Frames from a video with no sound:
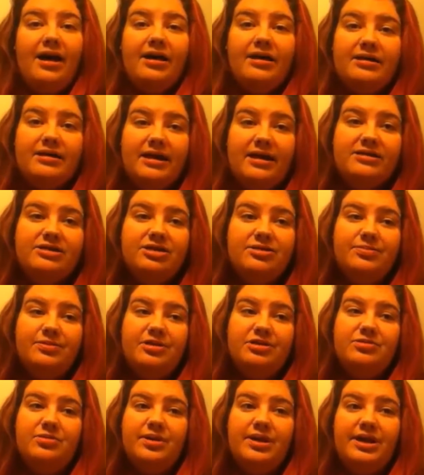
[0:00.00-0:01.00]
I got to the
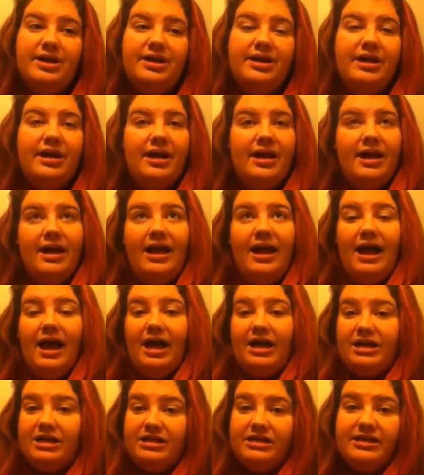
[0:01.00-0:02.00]
point to where
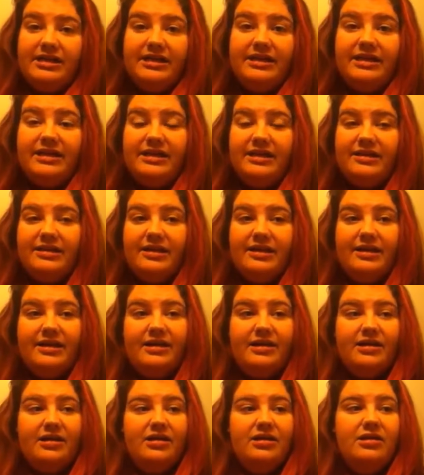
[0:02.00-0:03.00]
I couldn't eat
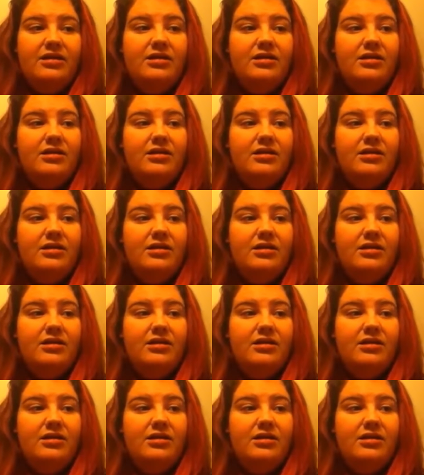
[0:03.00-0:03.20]
anything.